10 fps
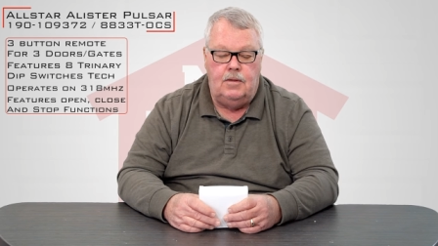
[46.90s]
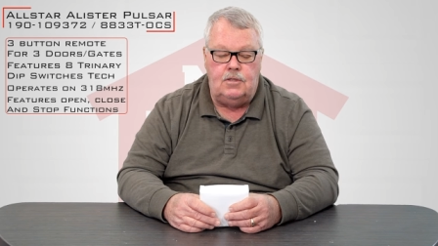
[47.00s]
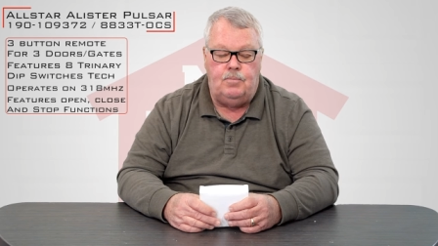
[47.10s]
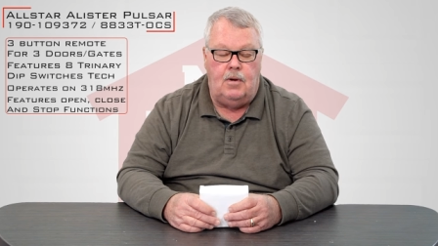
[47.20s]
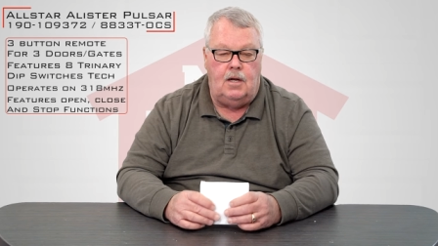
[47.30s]

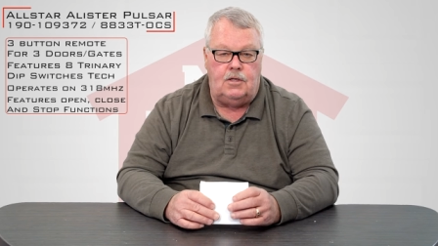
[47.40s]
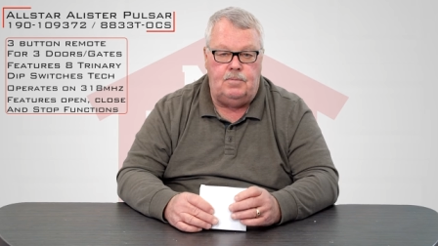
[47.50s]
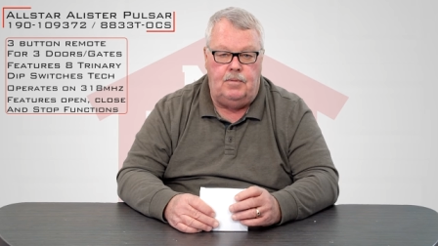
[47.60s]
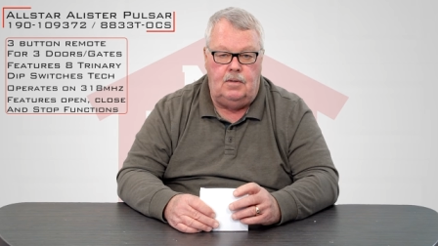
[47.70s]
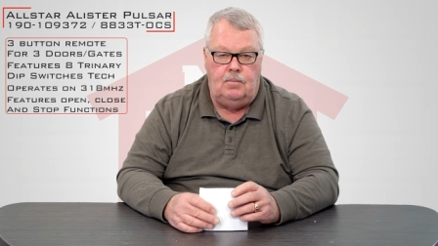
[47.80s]
This product's
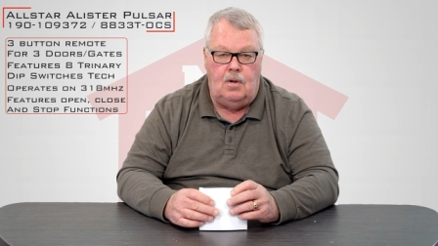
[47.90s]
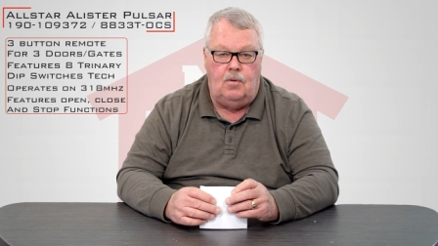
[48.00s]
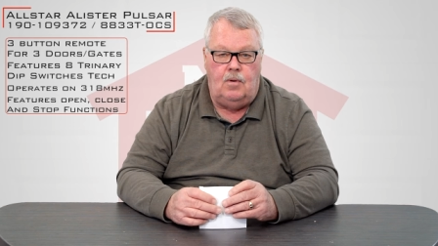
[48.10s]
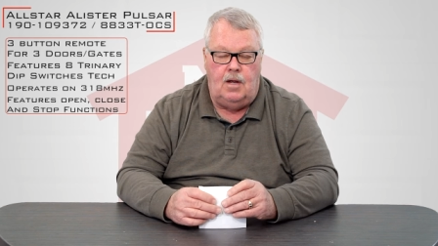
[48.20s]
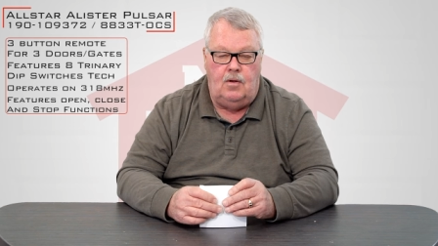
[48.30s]
been
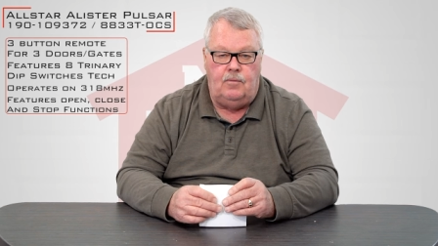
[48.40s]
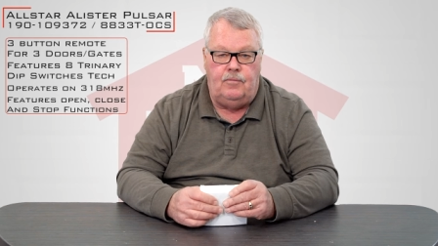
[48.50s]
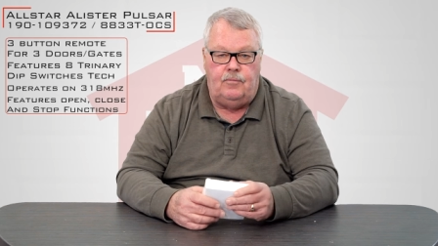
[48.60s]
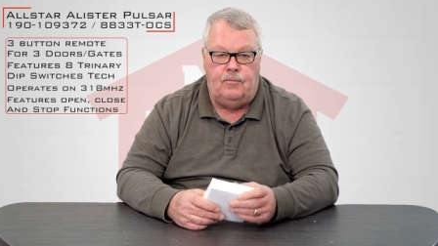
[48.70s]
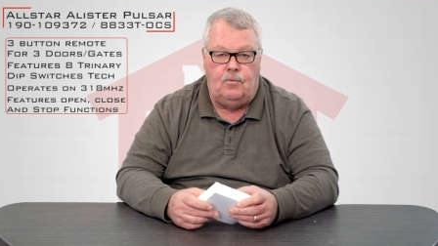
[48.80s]
around
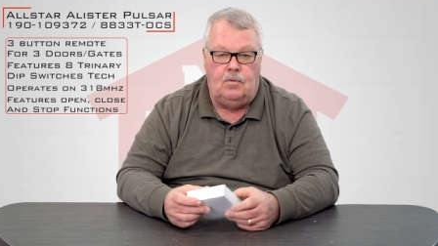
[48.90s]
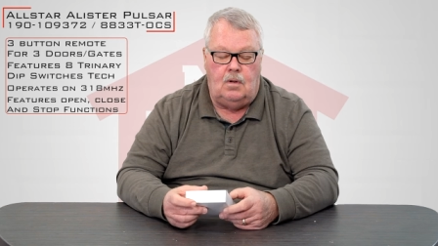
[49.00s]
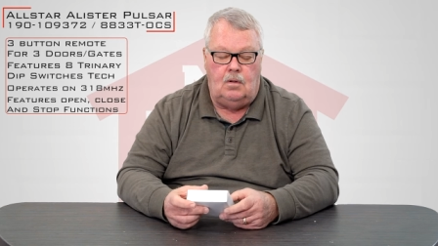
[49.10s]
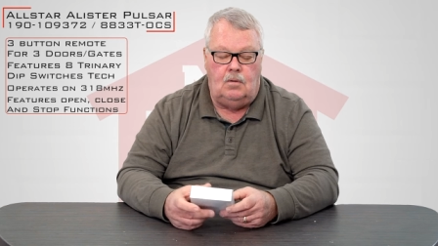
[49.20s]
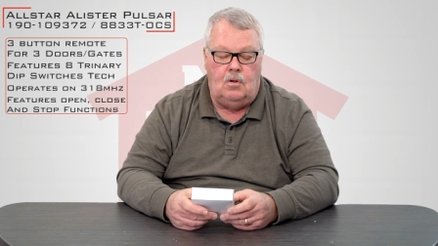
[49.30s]
for
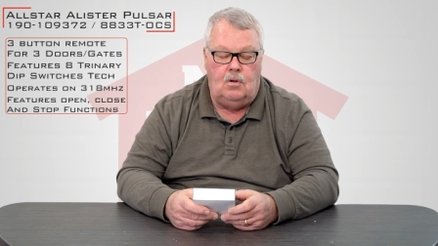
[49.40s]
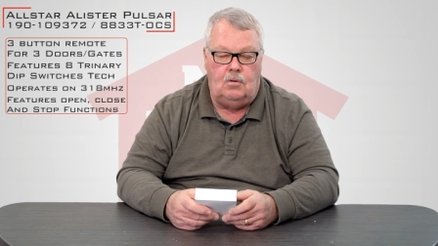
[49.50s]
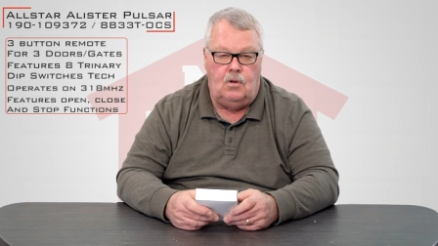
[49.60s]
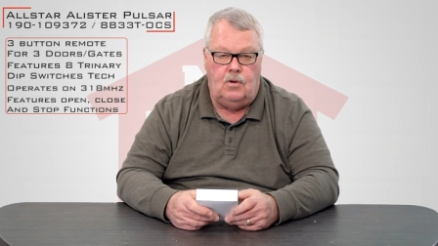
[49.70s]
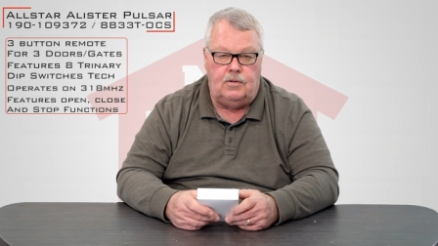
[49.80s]
a long,
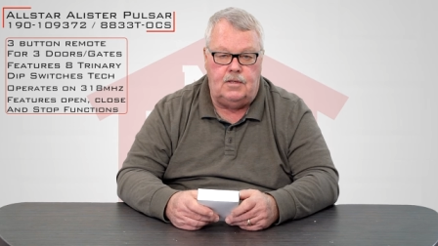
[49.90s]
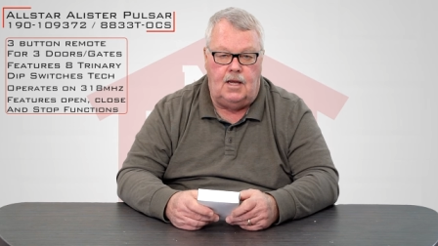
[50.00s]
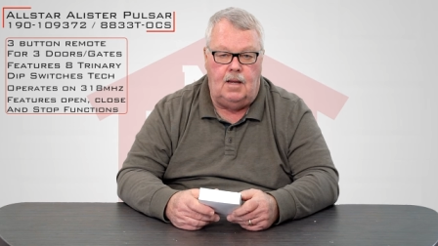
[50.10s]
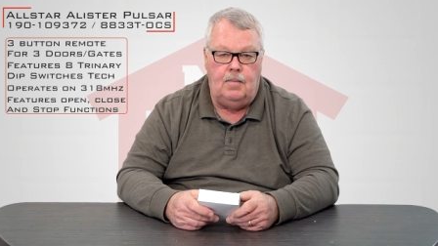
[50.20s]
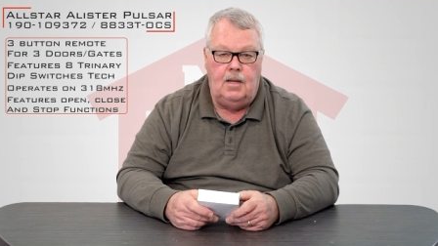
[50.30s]
long
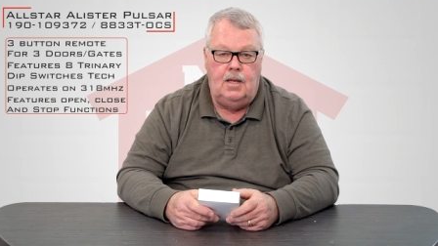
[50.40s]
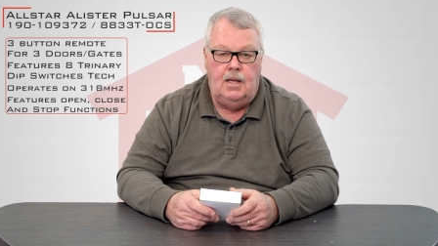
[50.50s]
time.